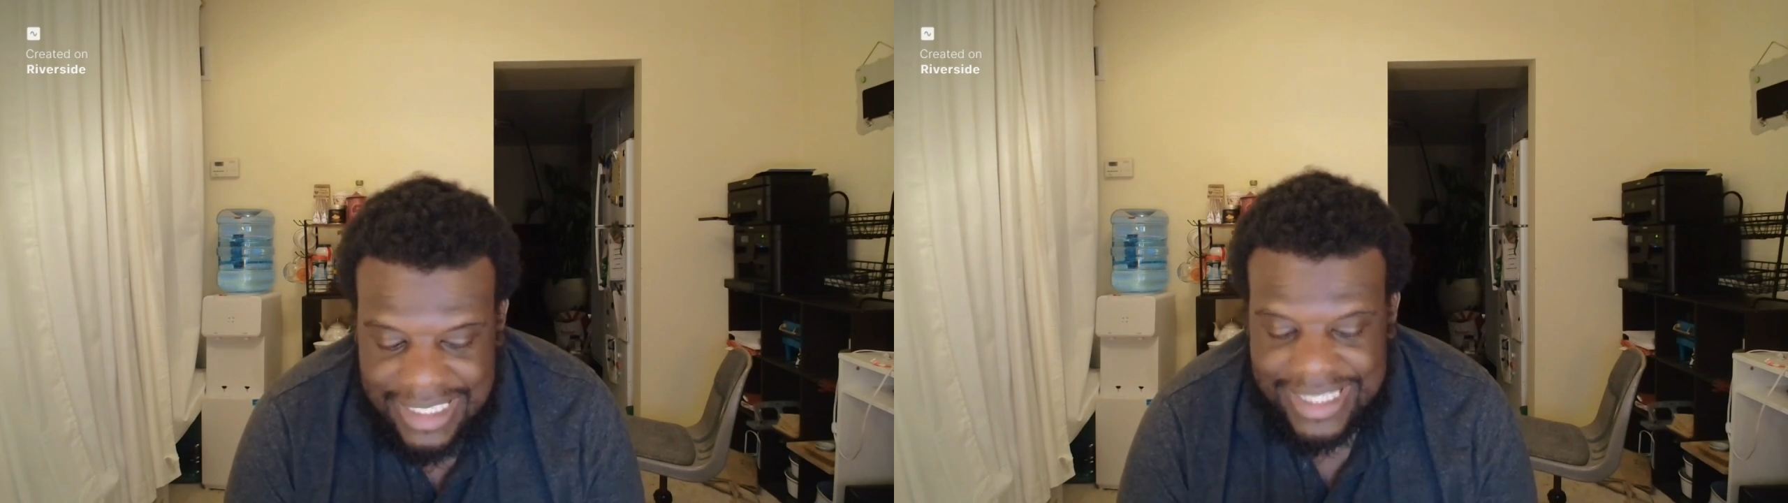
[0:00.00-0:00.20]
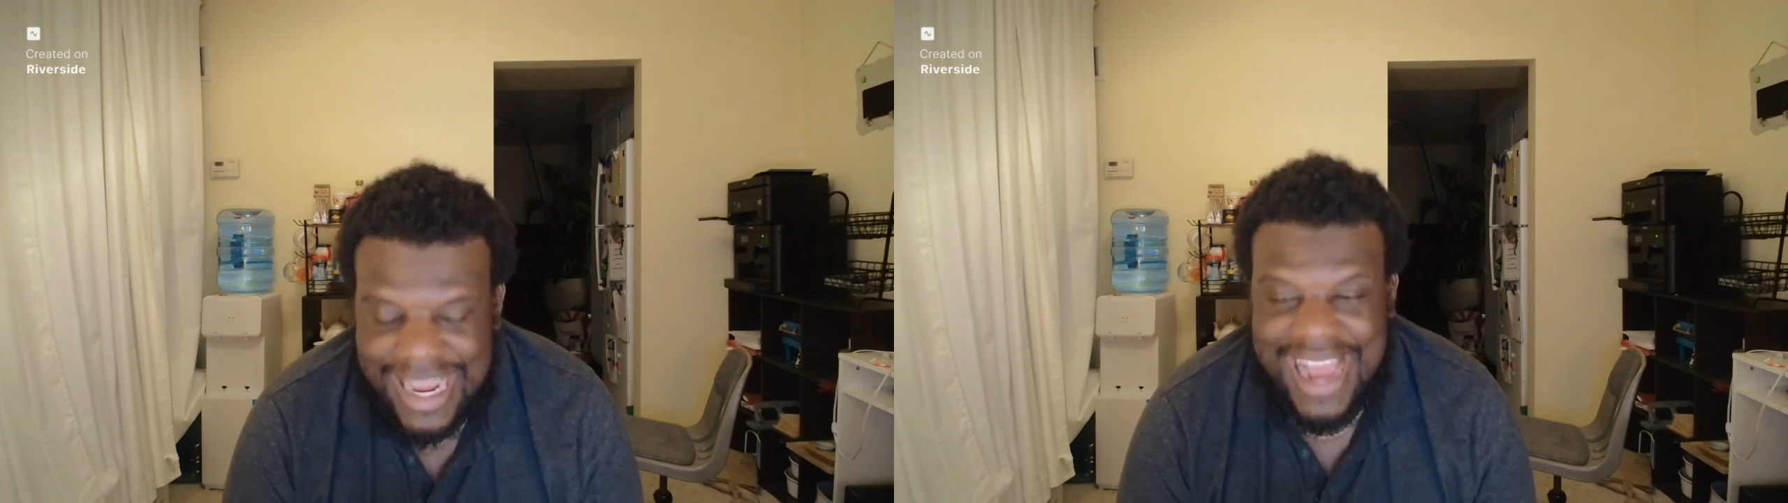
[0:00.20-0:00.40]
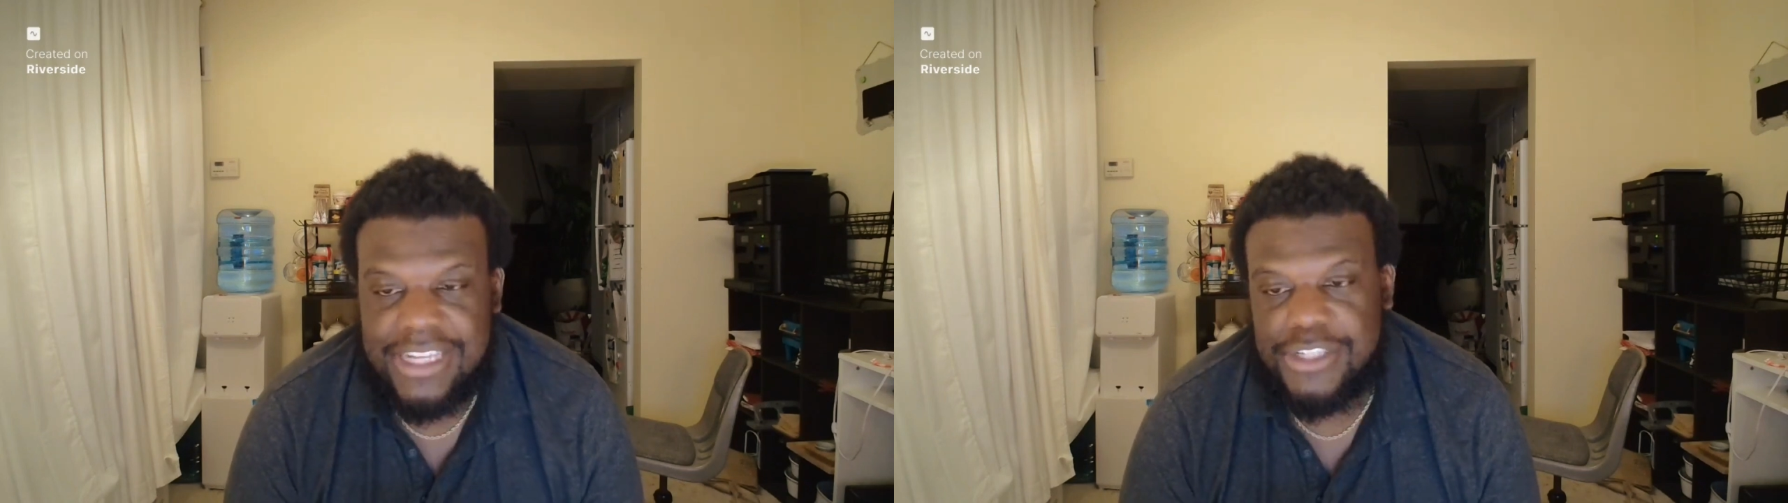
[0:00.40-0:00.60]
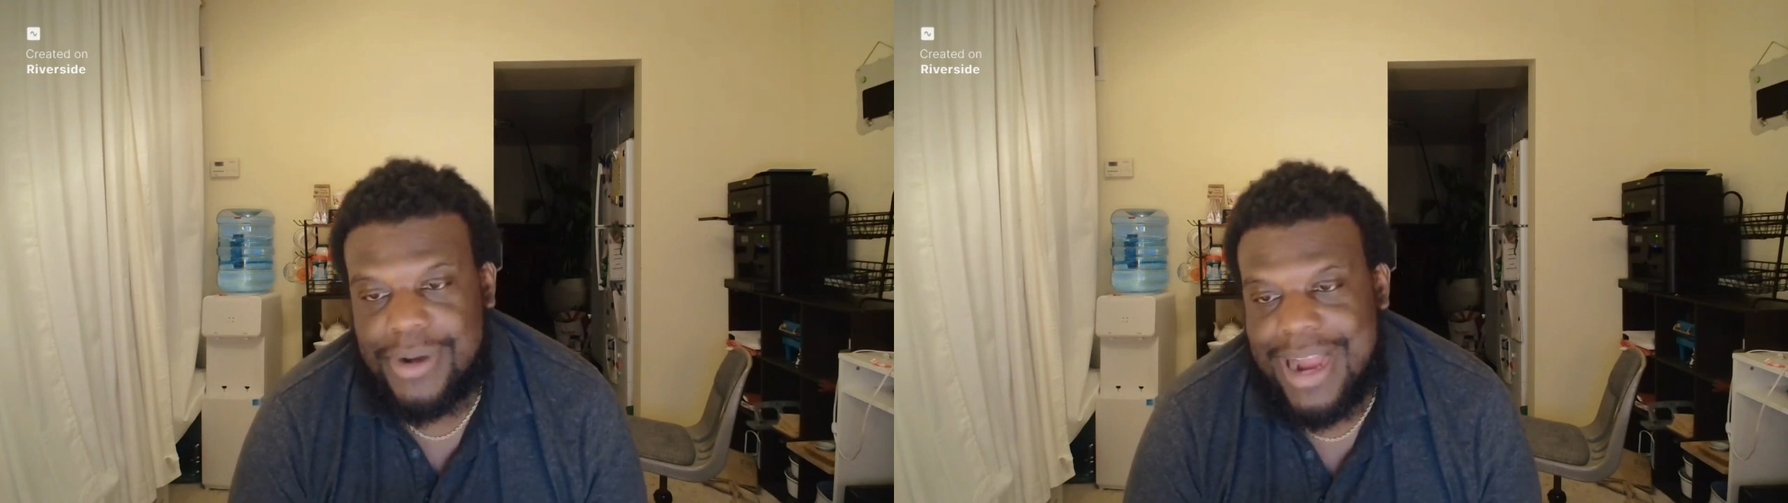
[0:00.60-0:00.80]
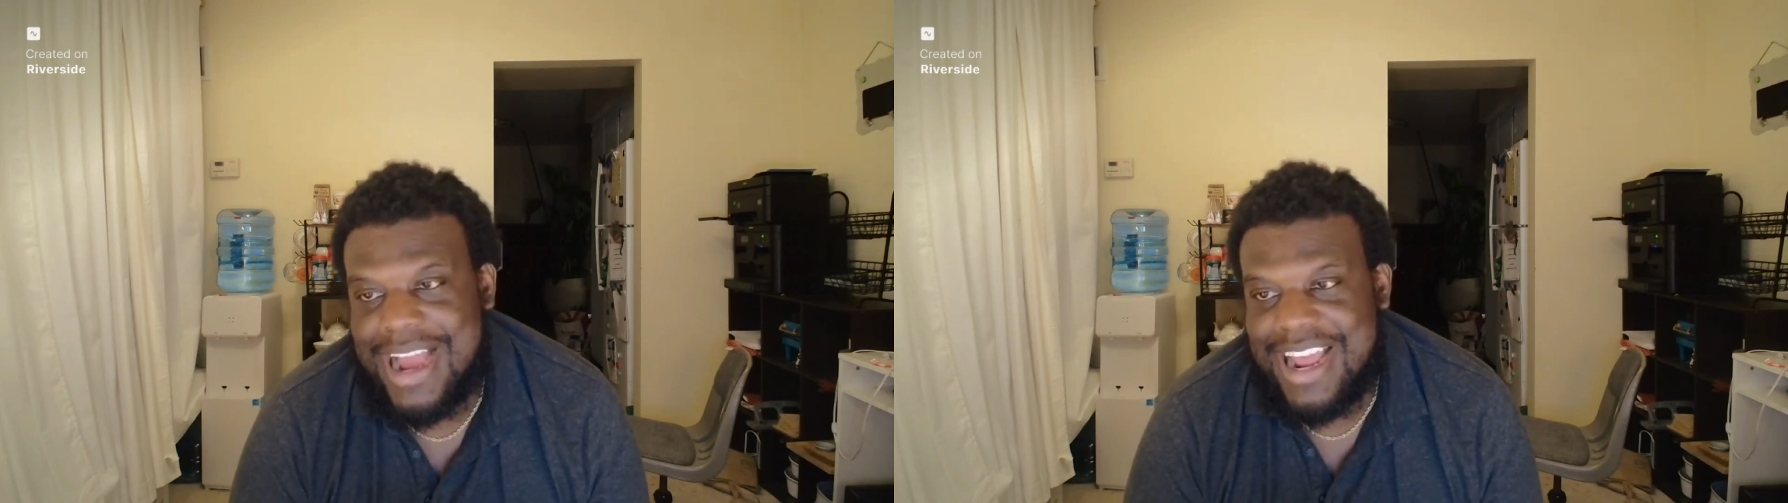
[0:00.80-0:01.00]

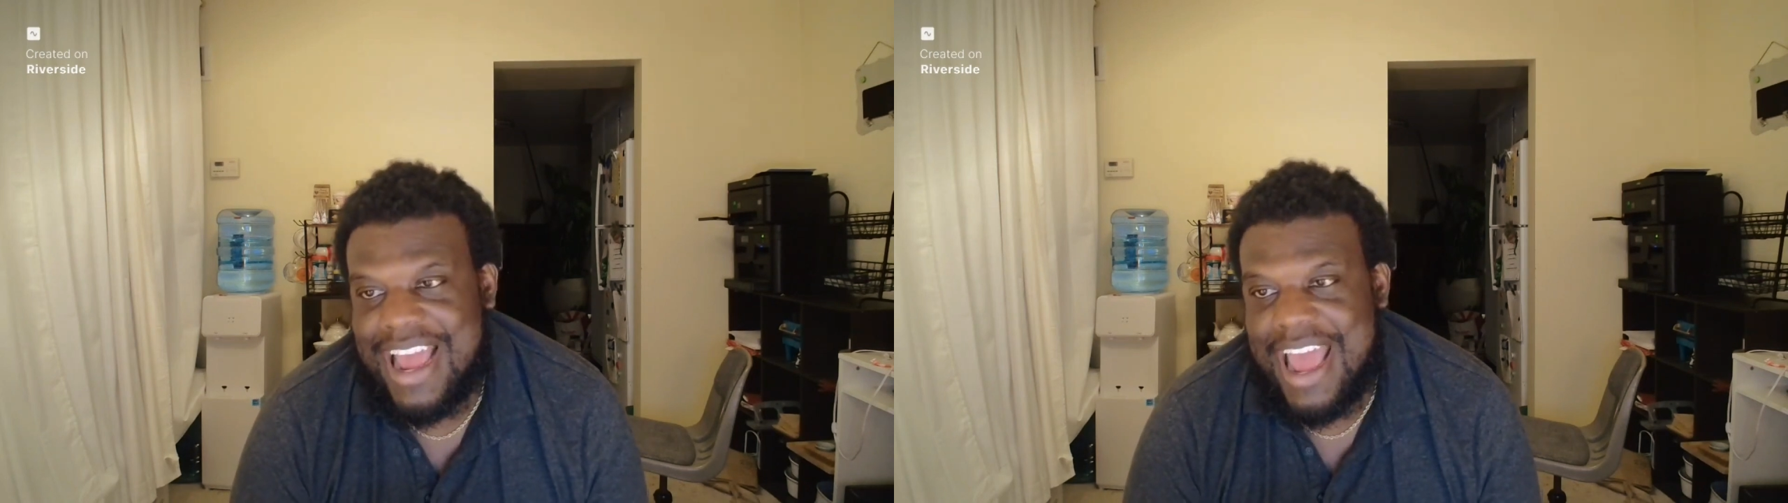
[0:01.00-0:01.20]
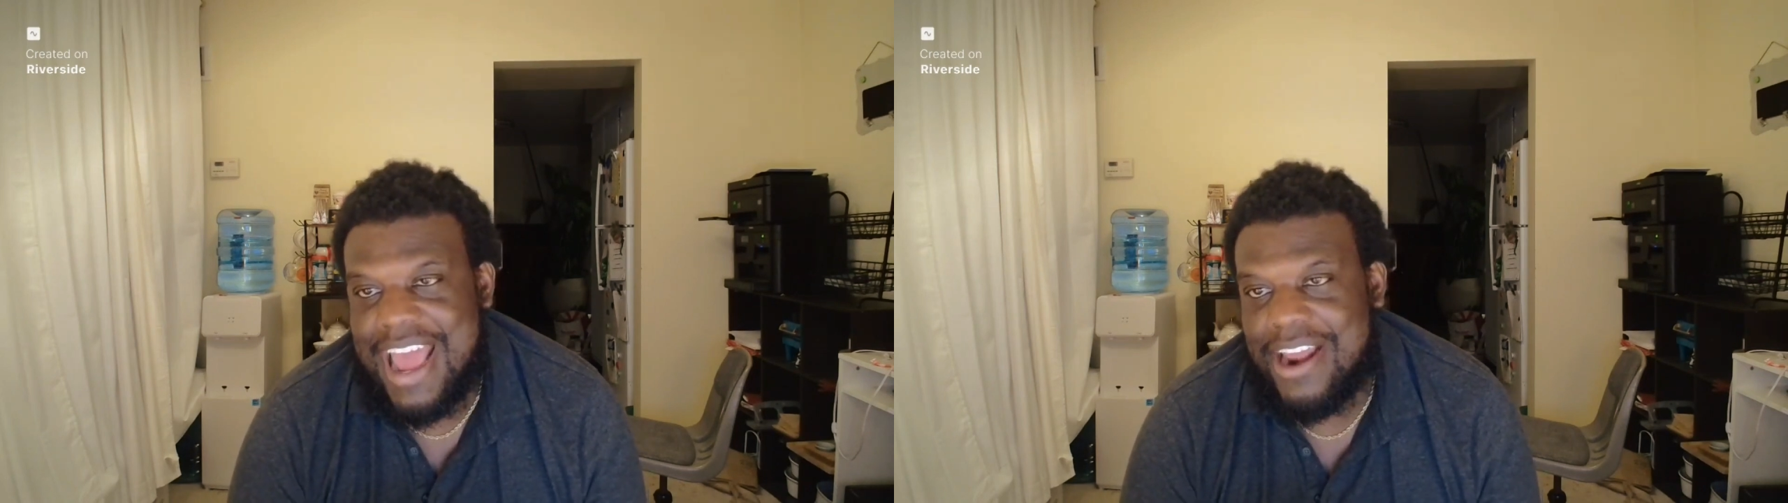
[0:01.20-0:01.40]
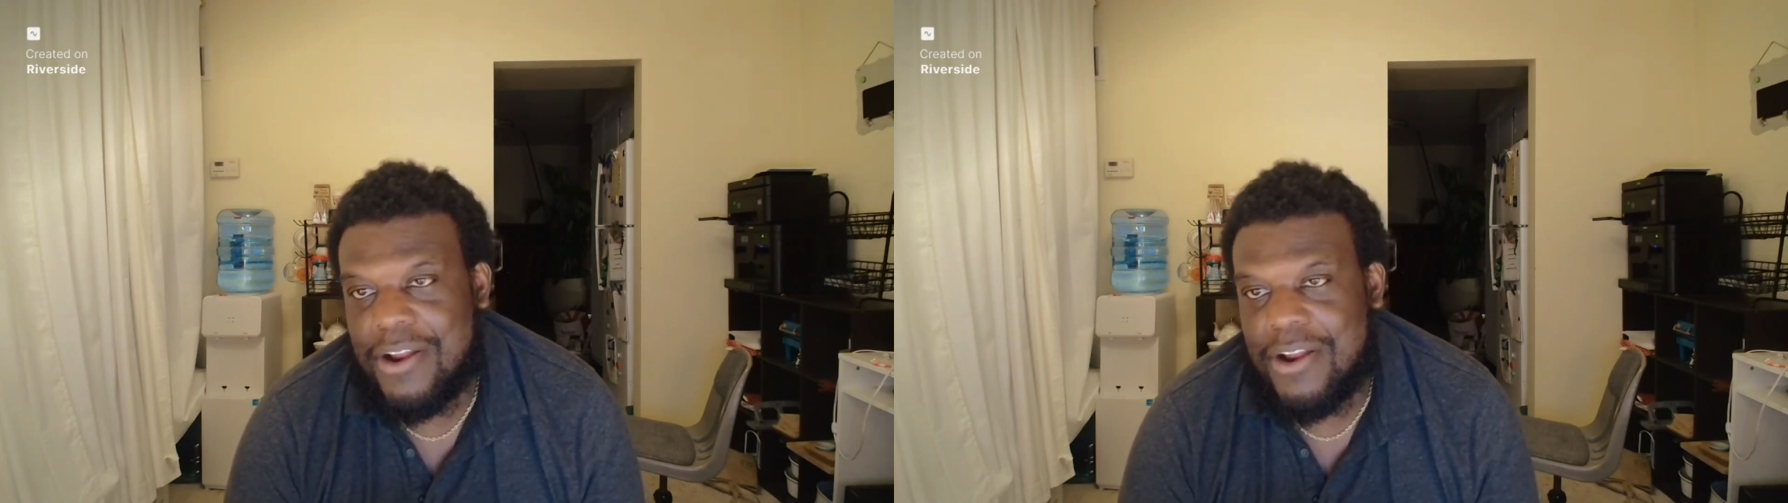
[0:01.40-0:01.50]
diatribe I had